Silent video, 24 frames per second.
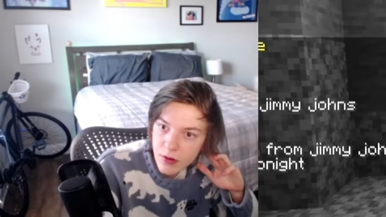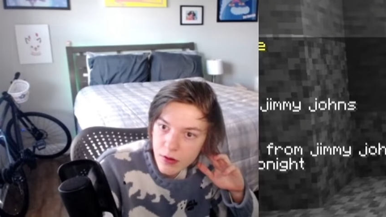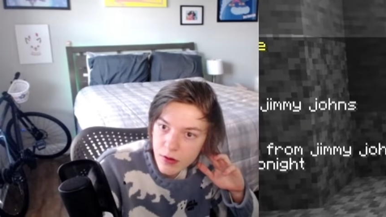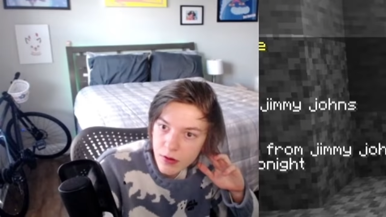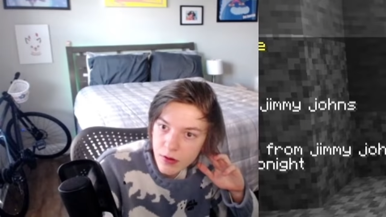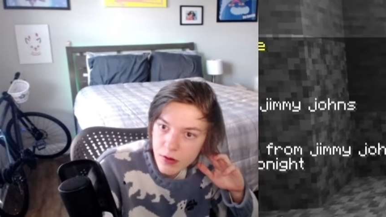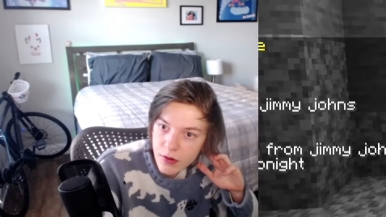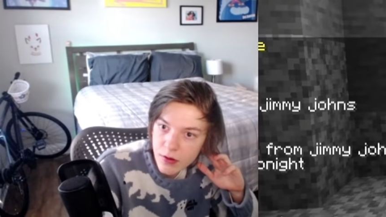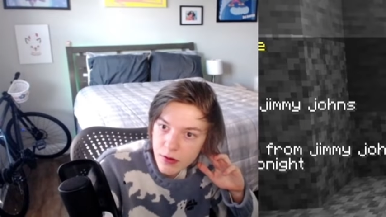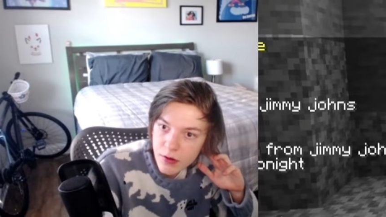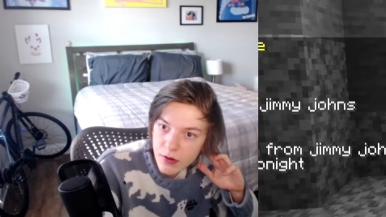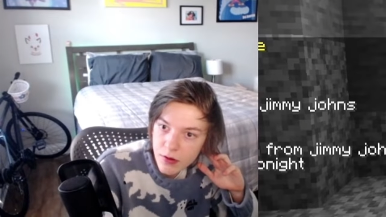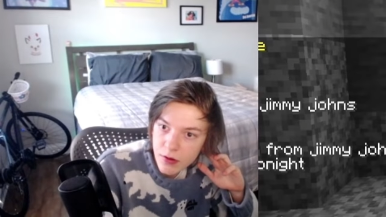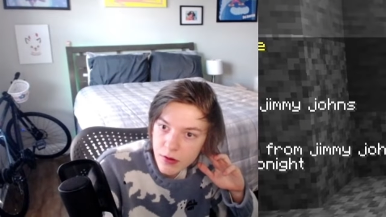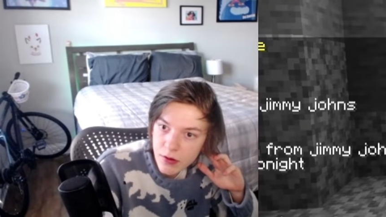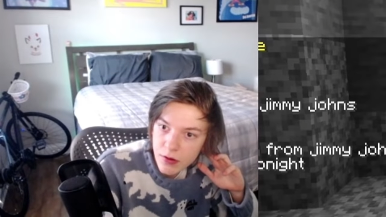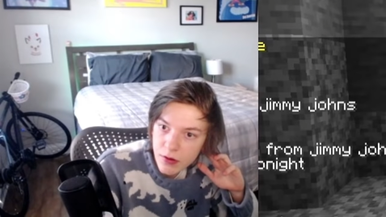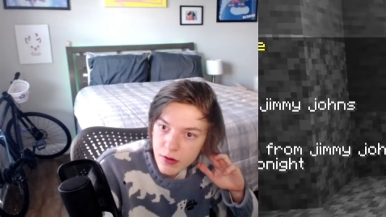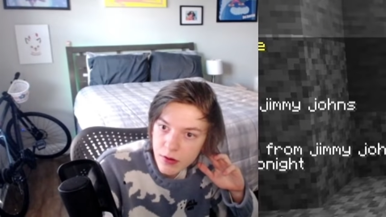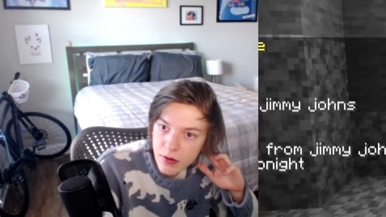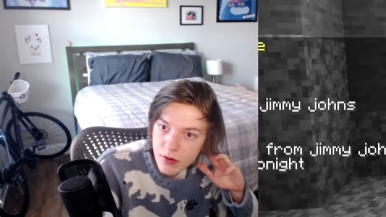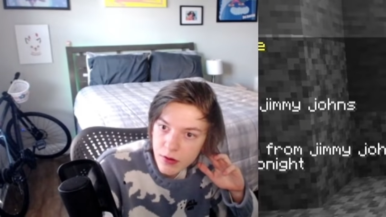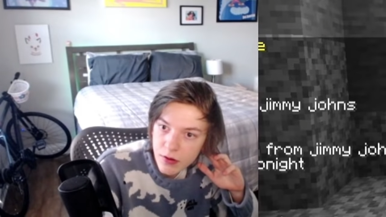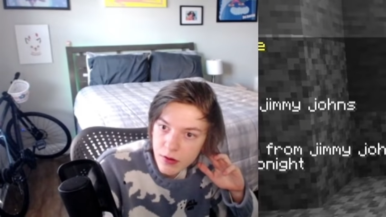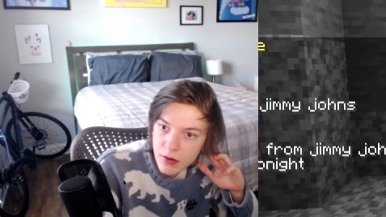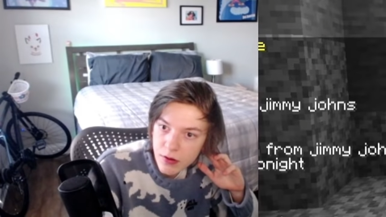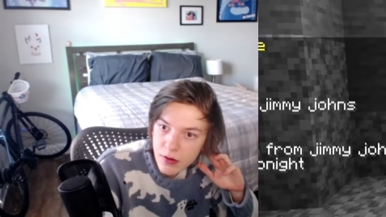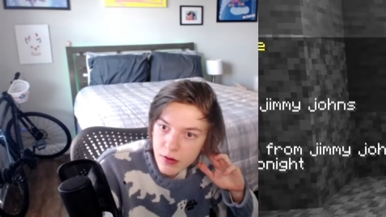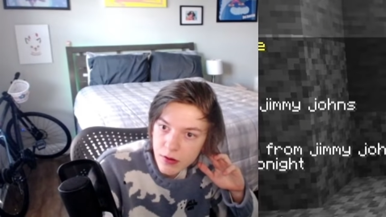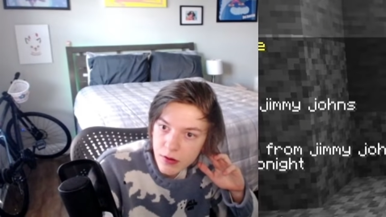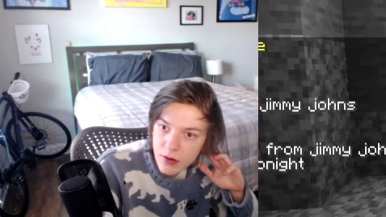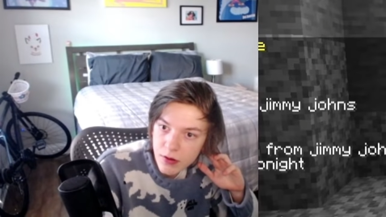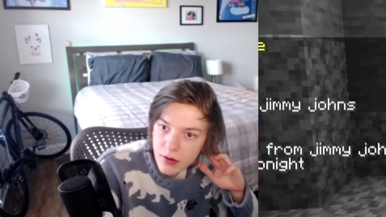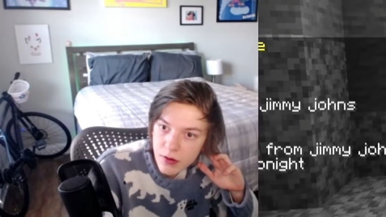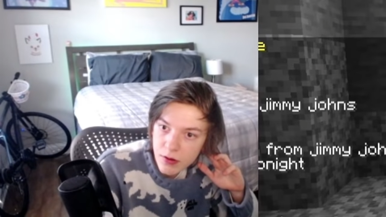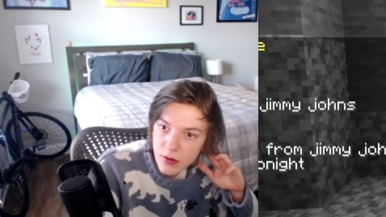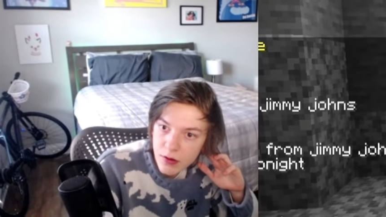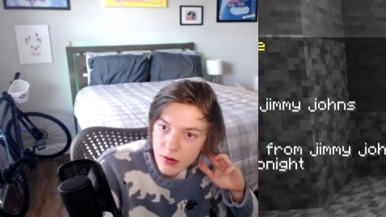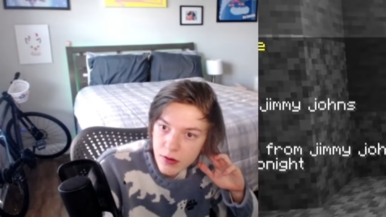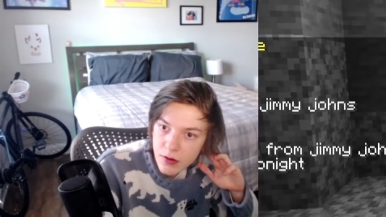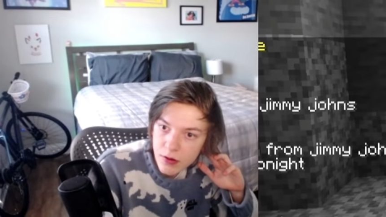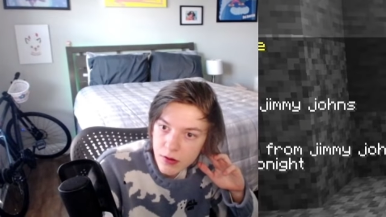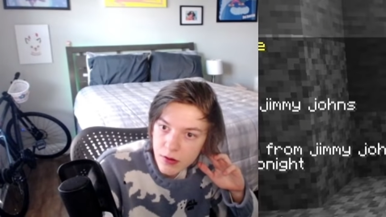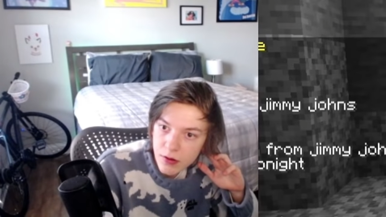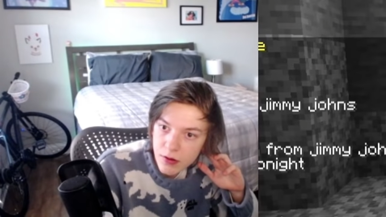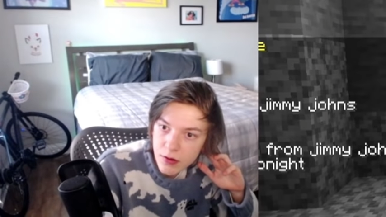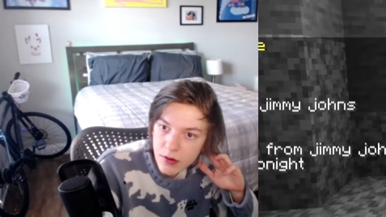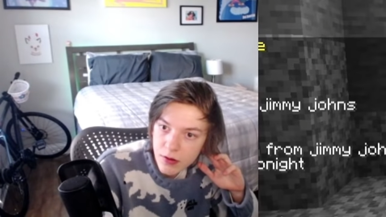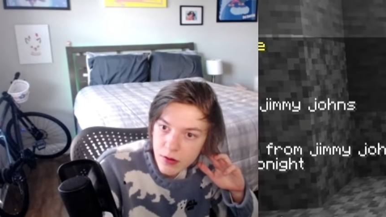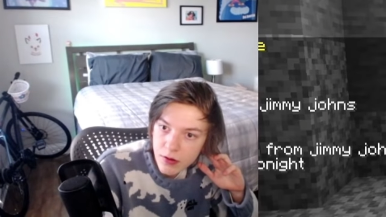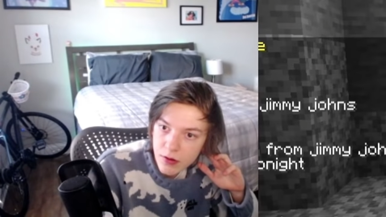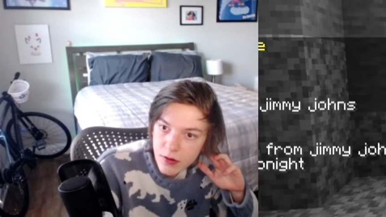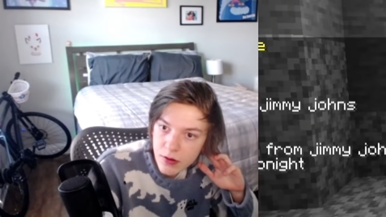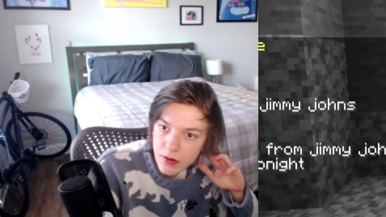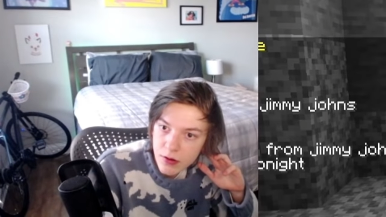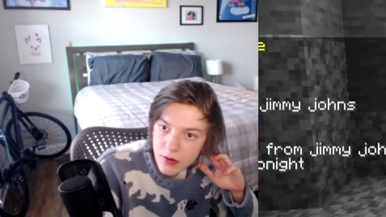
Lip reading: Nothing is said.